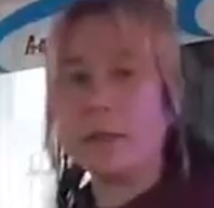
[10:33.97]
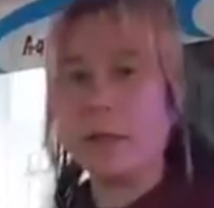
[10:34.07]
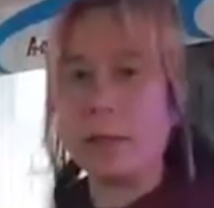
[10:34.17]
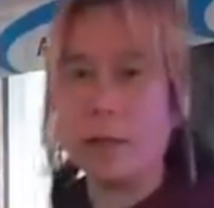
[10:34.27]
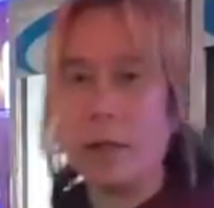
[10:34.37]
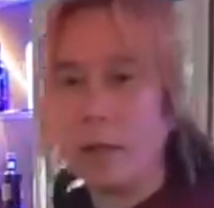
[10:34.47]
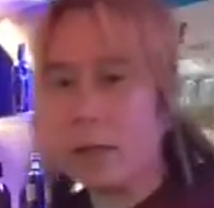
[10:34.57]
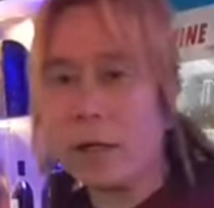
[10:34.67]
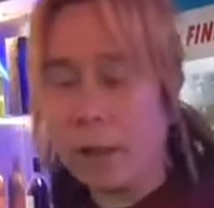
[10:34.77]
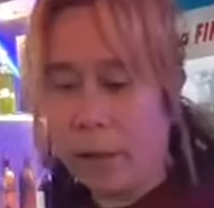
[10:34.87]
tayo.
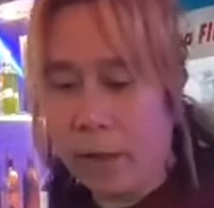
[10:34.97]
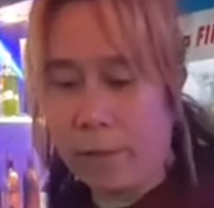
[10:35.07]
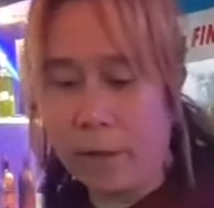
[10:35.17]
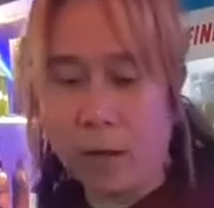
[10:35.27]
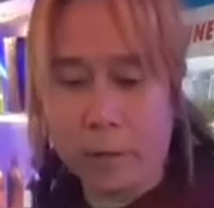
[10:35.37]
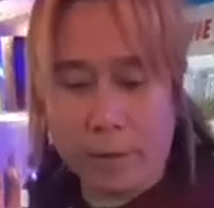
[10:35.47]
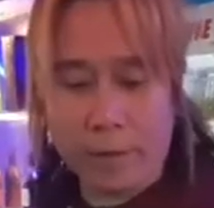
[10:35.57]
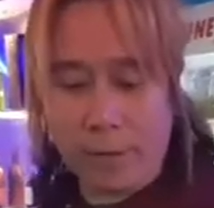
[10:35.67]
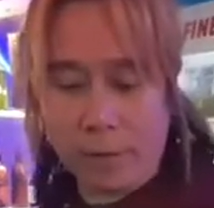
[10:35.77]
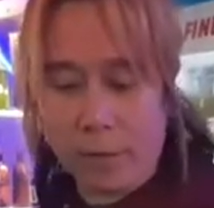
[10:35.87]
That's our life, you know,
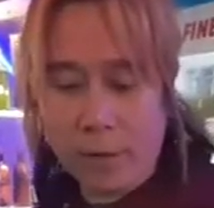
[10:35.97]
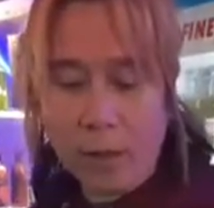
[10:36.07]
overseas.